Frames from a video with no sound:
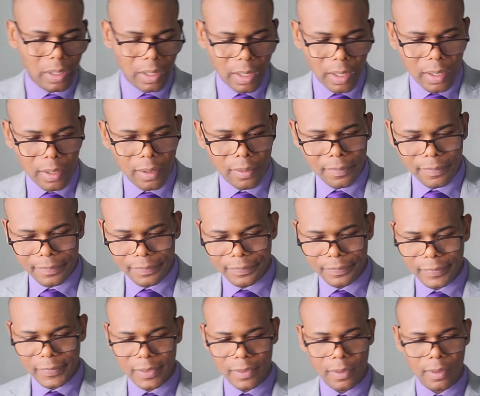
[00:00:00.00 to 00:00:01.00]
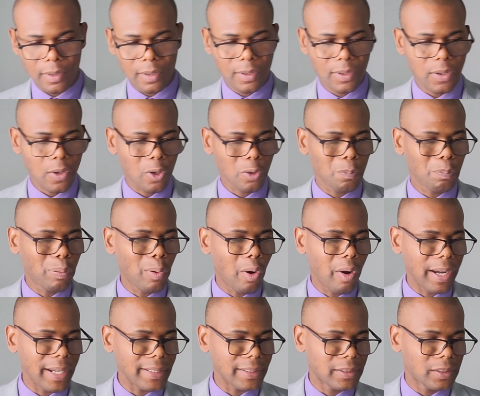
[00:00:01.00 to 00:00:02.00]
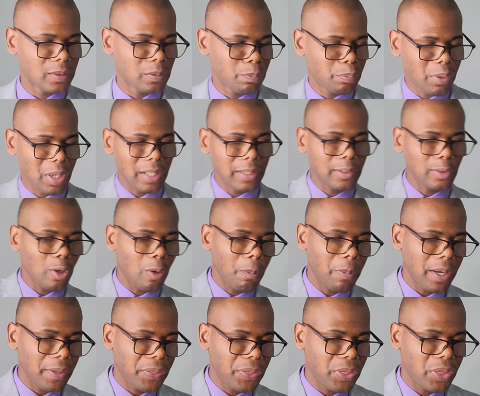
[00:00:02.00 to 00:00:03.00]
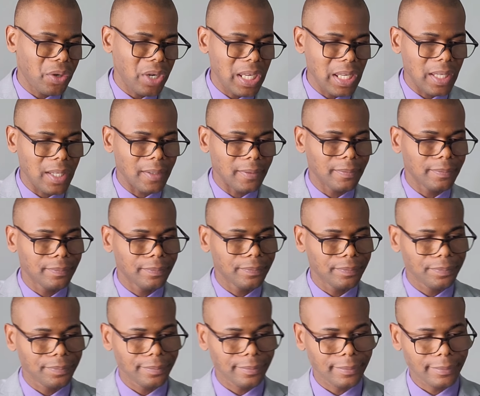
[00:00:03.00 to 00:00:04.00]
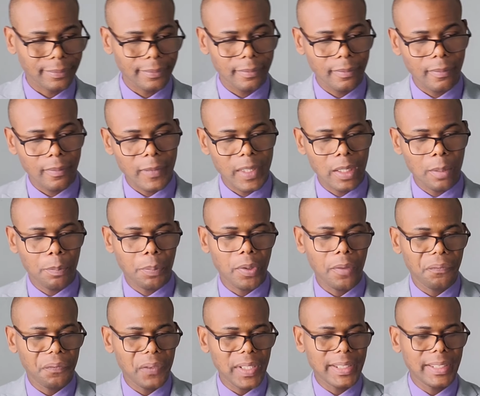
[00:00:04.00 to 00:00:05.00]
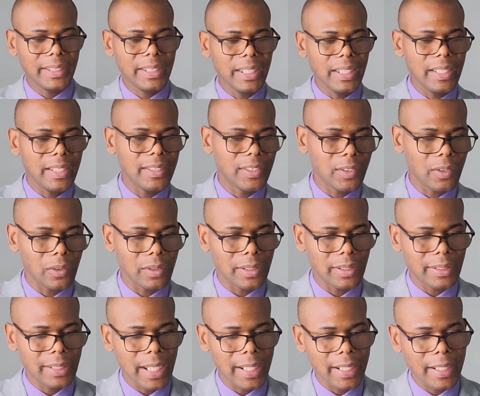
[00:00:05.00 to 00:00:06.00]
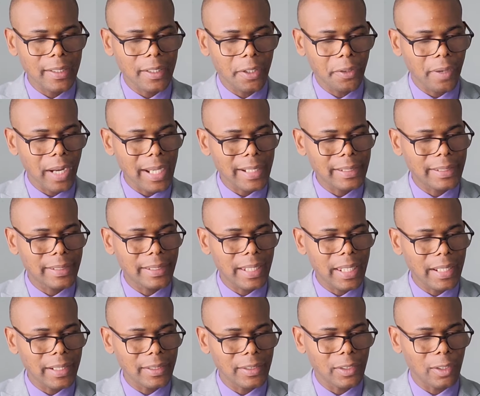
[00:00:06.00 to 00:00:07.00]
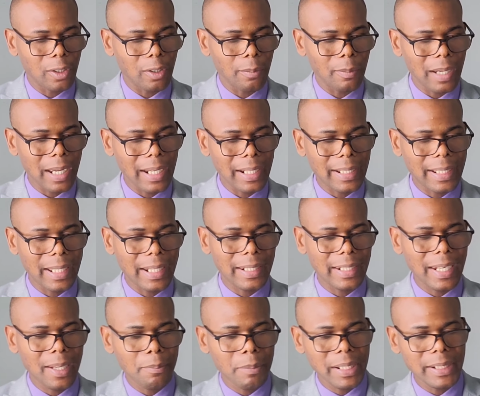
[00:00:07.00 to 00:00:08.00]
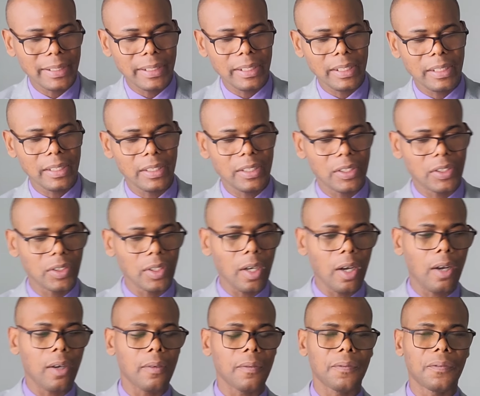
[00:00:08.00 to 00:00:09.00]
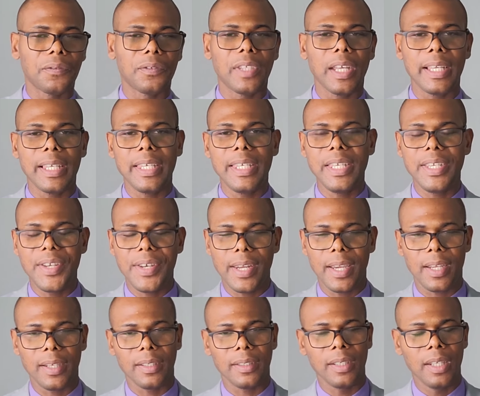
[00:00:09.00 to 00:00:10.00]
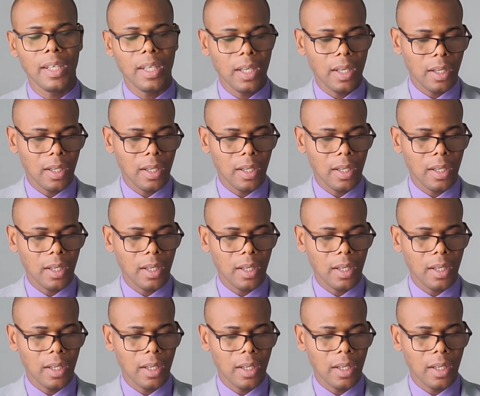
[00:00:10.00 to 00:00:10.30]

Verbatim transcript: the third point, point number three. Prophecies concerning Christ's kingdom and calamities of the heathen.